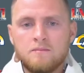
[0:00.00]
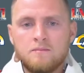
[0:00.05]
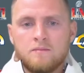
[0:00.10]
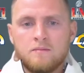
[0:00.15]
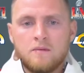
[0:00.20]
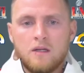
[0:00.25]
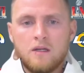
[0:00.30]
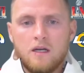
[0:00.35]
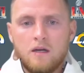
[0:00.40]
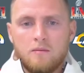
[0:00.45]

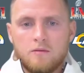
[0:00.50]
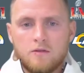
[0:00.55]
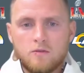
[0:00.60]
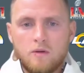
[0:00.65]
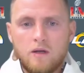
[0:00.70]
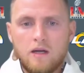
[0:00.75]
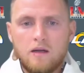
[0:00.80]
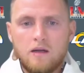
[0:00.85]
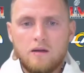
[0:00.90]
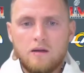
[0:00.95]
As
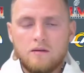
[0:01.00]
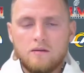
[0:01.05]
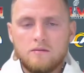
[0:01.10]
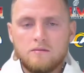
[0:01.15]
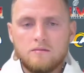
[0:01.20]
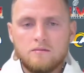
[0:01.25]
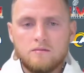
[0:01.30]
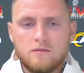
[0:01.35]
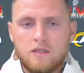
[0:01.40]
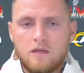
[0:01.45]
well,
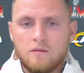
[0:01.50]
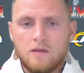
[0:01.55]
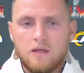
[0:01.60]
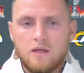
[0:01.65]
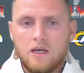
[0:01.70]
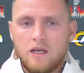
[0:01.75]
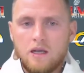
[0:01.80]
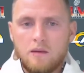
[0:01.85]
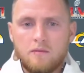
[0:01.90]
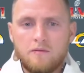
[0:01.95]
was able to hit
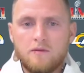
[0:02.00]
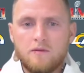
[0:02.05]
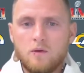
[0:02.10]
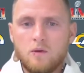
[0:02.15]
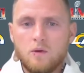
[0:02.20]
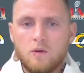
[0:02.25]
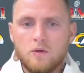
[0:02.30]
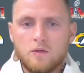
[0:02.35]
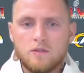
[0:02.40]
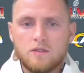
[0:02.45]
a couple field
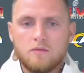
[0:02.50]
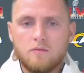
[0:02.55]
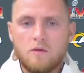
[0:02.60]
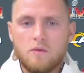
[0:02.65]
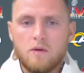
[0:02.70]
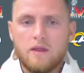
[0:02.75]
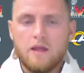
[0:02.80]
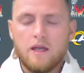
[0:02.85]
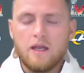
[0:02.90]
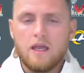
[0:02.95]
goals and we
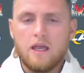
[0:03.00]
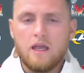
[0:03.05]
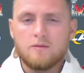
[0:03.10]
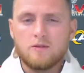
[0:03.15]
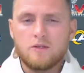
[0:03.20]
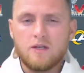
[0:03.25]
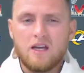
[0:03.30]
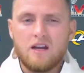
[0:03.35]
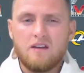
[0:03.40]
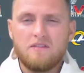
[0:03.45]
won that game.
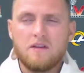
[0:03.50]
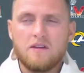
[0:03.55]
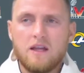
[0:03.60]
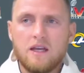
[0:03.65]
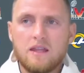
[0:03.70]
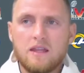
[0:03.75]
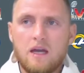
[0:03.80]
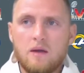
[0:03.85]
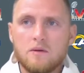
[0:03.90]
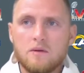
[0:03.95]
So I kind of feel
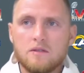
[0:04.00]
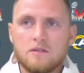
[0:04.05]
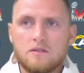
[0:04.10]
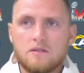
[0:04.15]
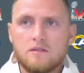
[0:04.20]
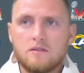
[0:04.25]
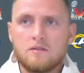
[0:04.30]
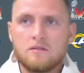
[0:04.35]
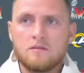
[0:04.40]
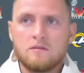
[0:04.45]
like that
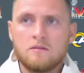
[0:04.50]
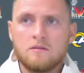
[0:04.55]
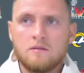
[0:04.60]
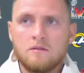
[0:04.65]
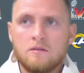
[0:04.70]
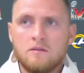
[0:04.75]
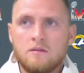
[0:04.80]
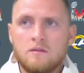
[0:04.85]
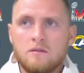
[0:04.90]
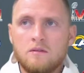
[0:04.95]
was
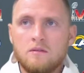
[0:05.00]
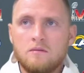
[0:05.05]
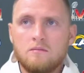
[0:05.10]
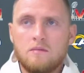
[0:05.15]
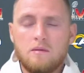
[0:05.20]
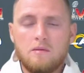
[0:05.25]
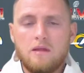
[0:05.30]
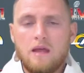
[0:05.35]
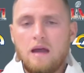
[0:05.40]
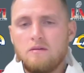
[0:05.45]

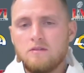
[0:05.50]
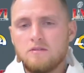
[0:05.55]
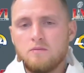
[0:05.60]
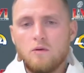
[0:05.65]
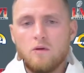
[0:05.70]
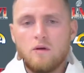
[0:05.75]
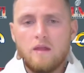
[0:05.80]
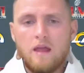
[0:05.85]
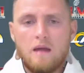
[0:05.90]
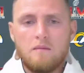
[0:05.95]

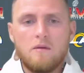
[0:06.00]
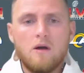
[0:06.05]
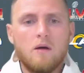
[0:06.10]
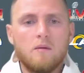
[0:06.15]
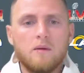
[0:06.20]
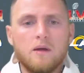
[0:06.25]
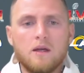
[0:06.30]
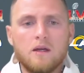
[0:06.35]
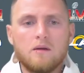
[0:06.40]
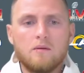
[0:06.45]
more that
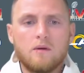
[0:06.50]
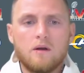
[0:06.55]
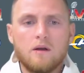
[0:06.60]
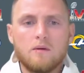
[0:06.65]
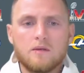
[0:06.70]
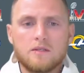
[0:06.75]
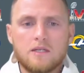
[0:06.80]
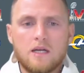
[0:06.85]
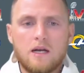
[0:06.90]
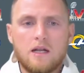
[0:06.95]
moment where it
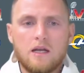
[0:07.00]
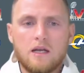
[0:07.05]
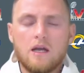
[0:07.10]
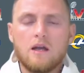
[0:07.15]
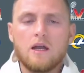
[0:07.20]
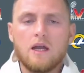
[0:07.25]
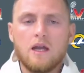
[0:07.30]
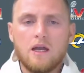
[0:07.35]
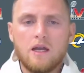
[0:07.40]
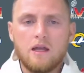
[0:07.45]
was kind of like, okay.